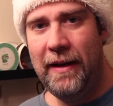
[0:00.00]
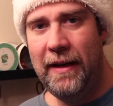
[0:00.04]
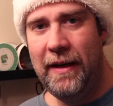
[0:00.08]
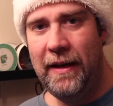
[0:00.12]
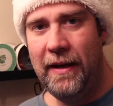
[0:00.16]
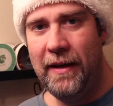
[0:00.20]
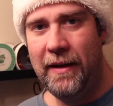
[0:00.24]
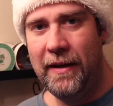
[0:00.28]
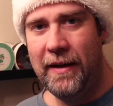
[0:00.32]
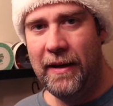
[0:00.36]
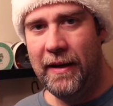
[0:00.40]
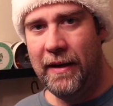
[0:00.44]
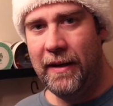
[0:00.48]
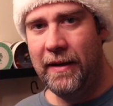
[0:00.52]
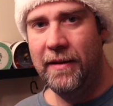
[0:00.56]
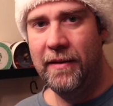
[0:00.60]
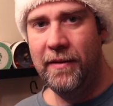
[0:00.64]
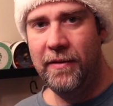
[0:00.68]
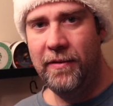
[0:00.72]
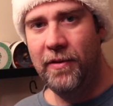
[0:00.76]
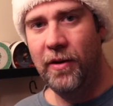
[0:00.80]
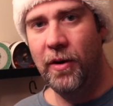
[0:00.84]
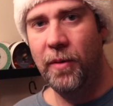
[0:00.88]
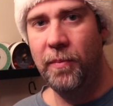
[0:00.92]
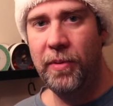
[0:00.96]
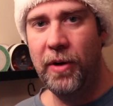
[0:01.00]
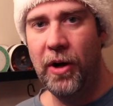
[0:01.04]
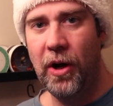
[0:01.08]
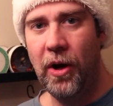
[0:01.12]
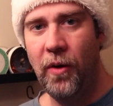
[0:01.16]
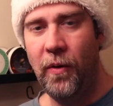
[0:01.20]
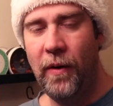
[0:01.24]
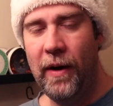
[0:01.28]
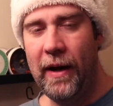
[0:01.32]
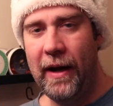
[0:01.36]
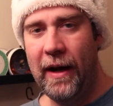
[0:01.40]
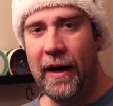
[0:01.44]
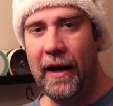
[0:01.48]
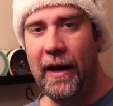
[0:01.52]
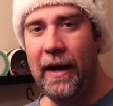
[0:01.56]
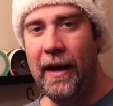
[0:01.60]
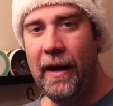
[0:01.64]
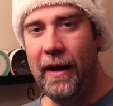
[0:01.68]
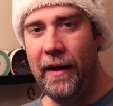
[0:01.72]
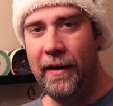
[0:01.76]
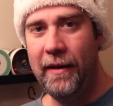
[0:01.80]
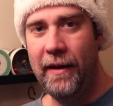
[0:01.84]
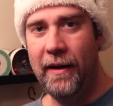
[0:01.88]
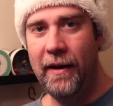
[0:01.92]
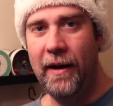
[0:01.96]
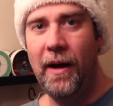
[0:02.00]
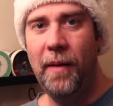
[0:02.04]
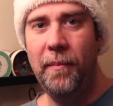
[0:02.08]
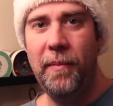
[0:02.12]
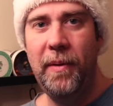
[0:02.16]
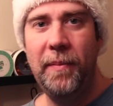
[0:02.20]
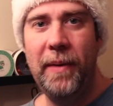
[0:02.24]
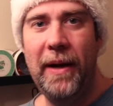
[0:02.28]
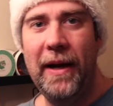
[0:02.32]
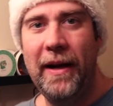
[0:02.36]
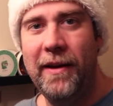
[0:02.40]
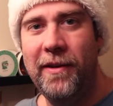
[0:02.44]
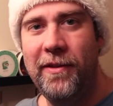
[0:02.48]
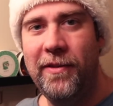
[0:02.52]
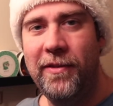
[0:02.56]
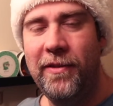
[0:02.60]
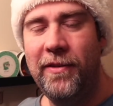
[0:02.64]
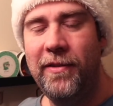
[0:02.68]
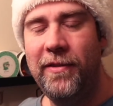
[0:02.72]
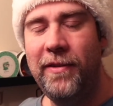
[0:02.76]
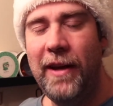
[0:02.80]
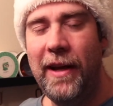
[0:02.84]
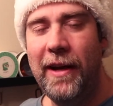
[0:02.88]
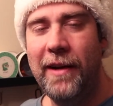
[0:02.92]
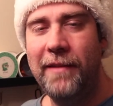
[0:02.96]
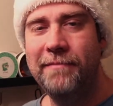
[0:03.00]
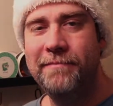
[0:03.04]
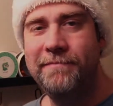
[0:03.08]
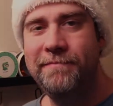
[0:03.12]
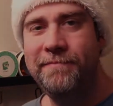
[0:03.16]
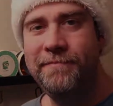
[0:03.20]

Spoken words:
and kind of get the soap going, and then I'll be back in just a sec.